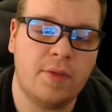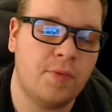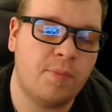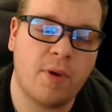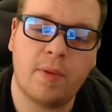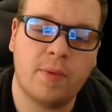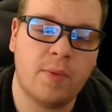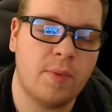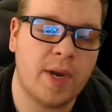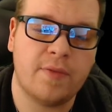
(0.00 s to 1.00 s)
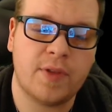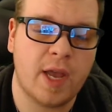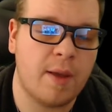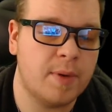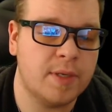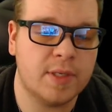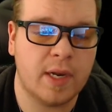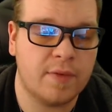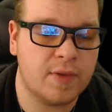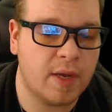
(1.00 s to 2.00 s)
Probably what would have to happen is I'd
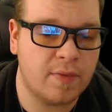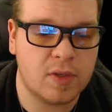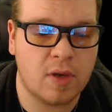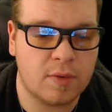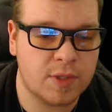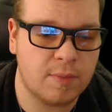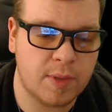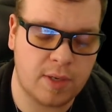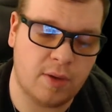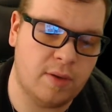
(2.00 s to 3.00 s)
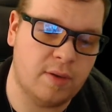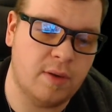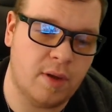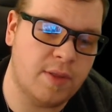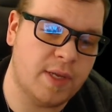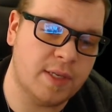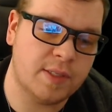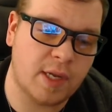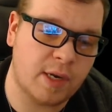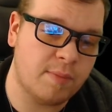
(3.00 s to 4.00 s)
have to have a talk with somebody on the
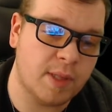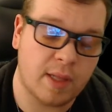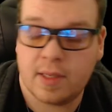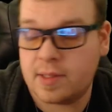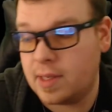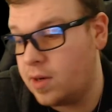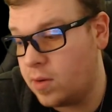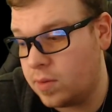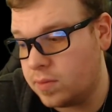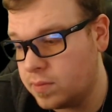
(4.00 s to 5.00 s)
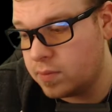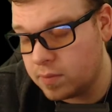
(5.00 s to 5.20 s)
inside and be like, listen, I know